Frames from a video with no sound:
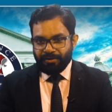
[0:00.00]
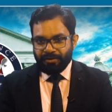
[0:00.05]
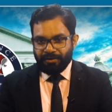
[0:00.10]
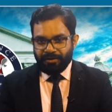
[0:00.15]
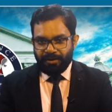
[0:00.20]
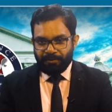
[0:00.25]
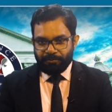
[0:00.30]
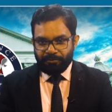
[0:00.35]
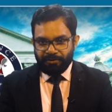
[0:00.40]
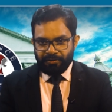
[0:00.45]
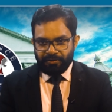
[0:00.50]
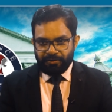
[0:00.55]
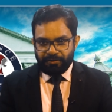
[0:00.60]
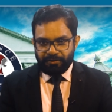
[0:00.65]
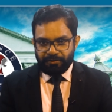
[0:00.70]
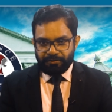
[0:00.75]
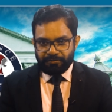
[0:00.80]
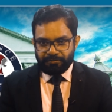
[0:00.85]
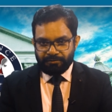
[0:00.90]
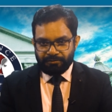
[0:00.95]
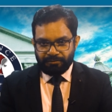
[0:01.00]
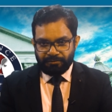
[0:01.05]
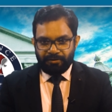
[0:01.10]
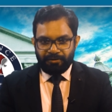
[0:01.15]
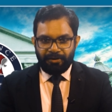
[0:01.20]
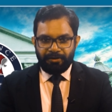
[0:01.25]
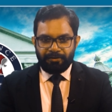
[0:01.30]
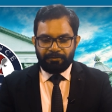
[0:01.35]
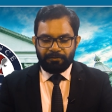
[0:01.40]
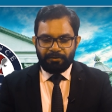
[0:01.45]
library
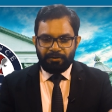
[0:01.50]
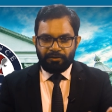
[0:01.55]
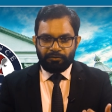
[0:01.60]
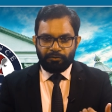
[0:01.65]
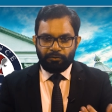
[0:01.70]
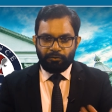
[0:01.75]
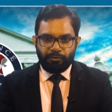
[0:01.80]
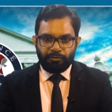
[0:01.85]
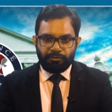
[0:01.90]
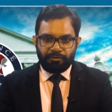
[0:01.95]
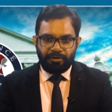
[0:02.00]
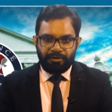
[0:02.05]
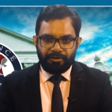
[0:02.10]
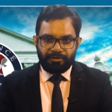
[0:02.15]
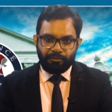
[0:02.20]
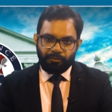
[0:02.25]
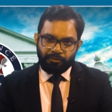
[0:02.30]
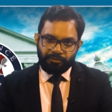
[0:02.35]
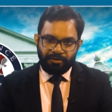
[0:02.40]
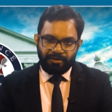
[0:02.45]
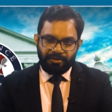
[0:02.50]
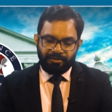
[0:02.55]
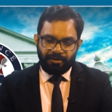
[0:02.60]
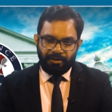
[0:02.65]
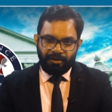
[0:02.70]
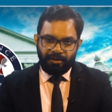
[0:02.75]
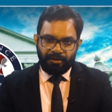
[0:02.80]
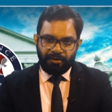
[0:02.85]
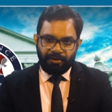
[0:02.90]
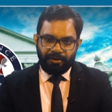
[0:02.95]
right so those things those things
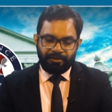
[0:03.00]
are